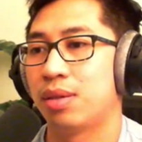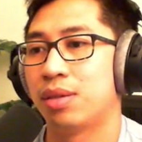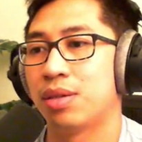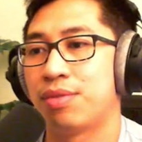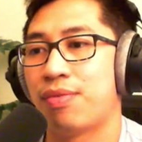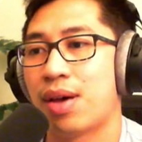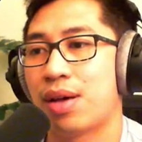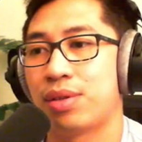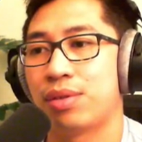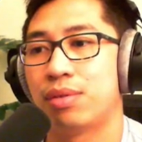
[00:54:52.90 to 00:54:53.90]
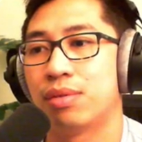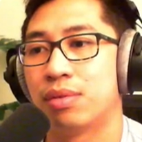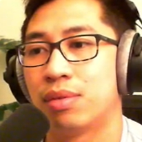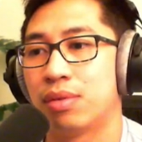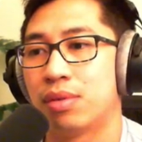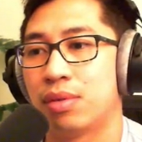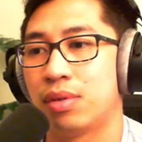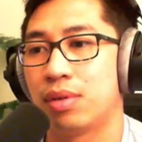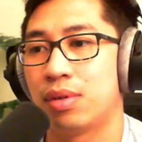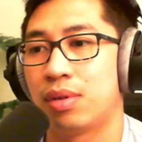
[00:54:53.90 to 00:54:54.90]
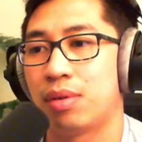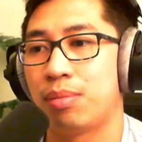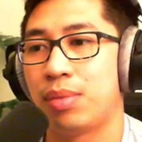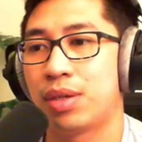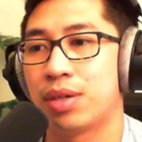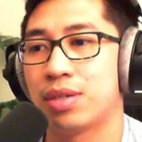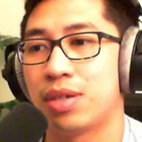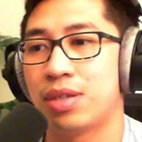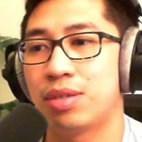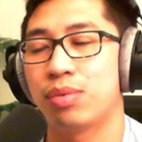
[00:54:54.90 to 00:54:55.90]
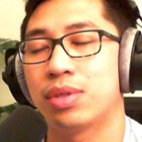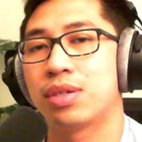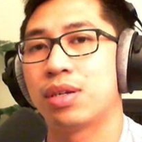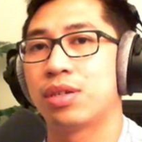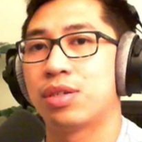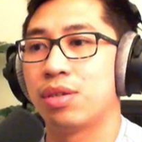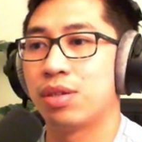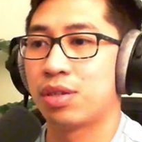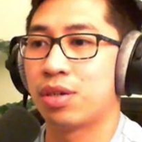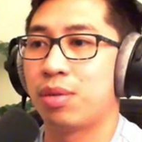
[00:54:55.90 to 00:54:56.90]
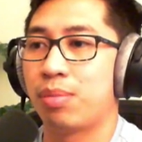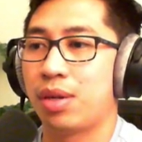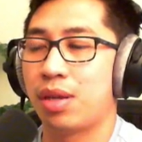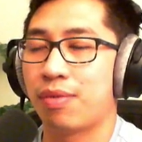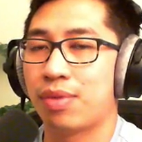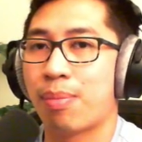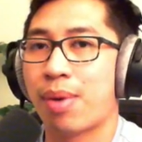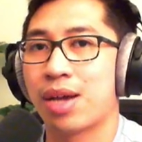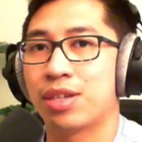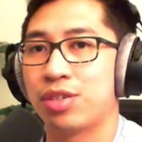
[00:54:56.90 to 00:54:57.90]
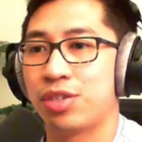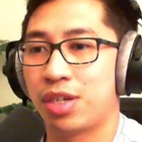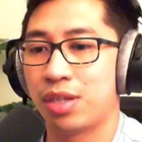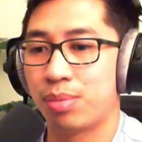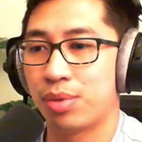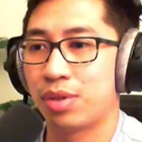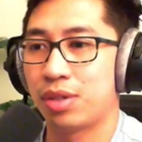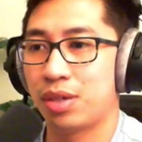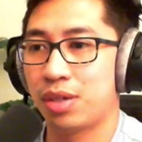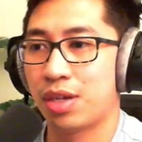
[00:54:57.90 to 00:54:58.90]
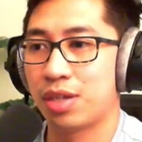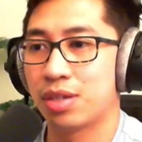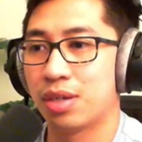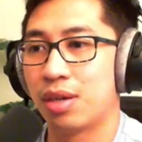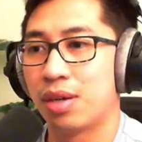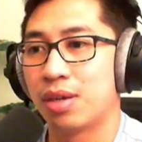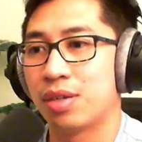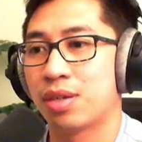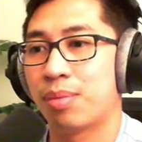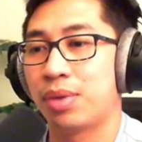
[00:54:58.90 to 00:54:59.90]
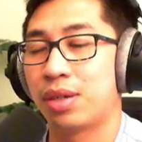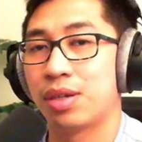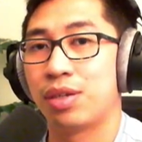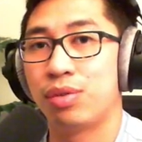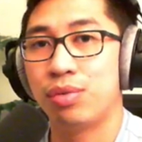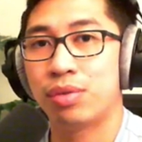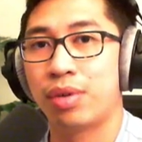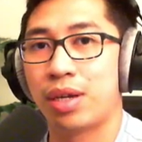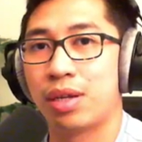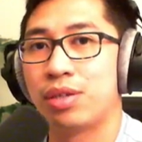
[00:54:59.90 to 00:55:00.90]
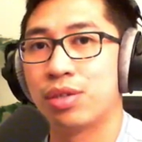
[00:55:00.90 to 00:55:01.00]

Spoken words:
this value, because it's what's going to determine if the passing JWT is something that you created, your